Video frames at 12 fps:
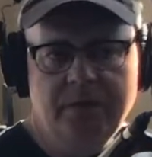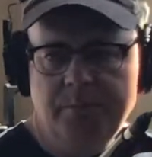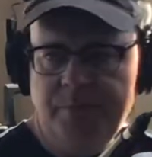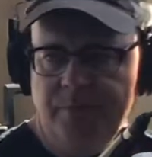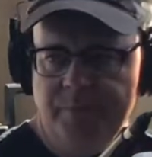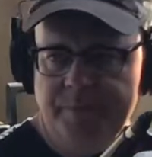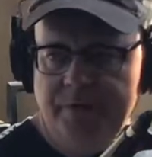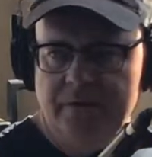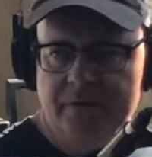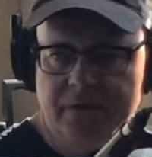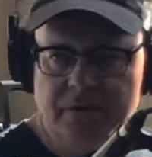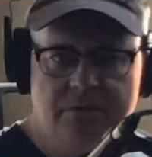But
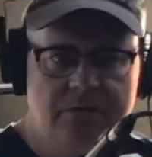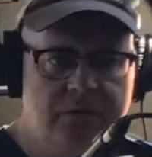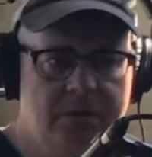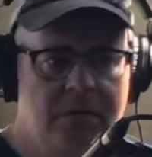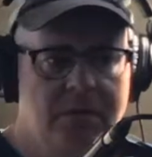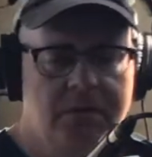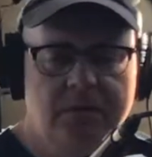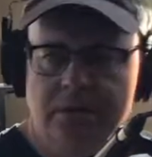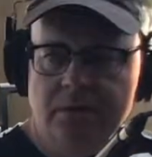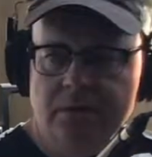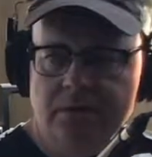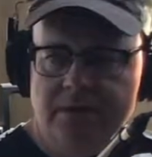compared to
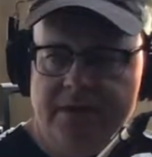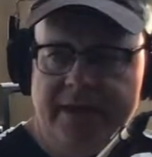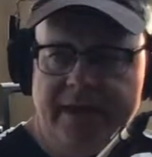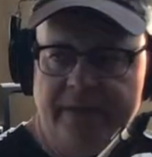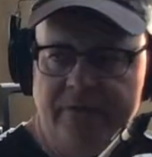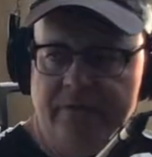10